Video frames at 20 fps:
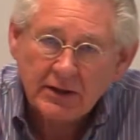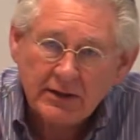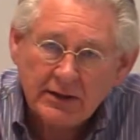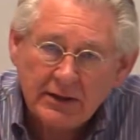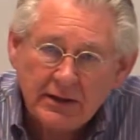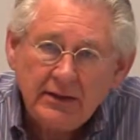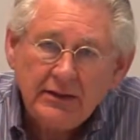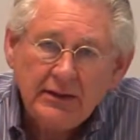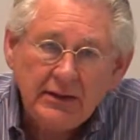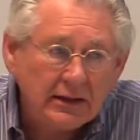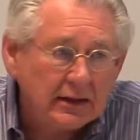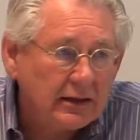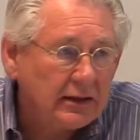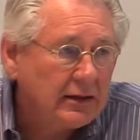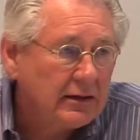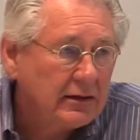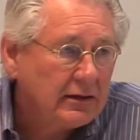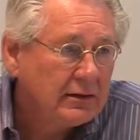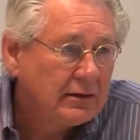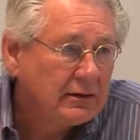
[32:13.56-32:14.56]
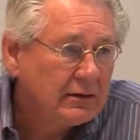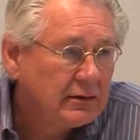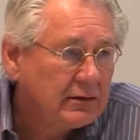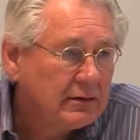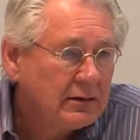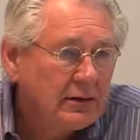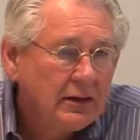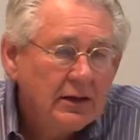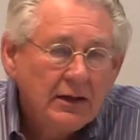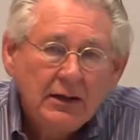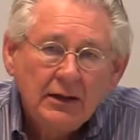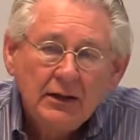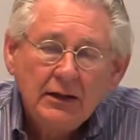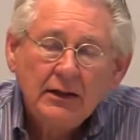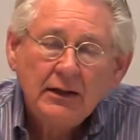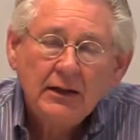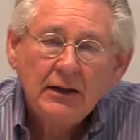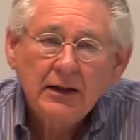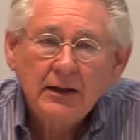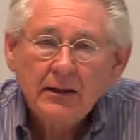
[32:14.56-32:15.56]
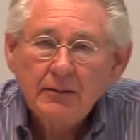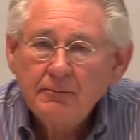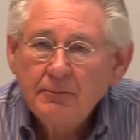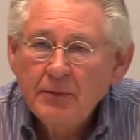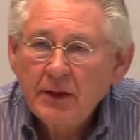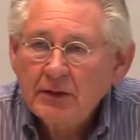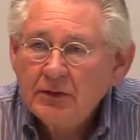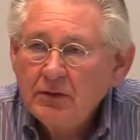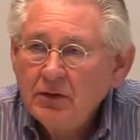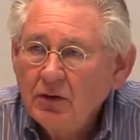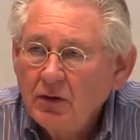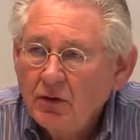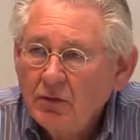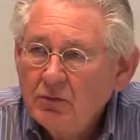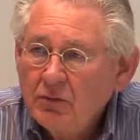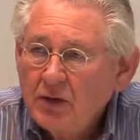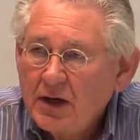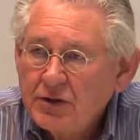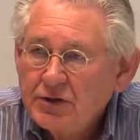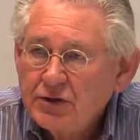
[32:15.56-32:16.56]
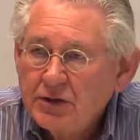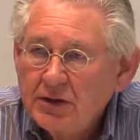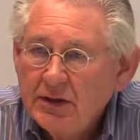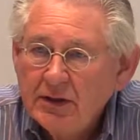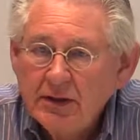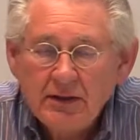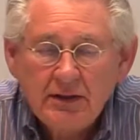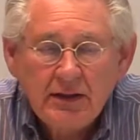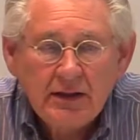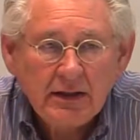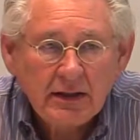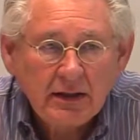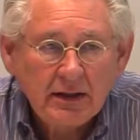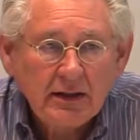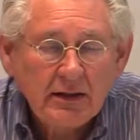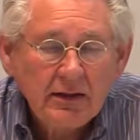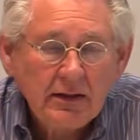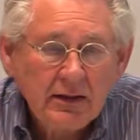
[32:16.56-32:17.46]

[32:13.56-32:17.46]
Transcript: and India, but you know, Russia and India,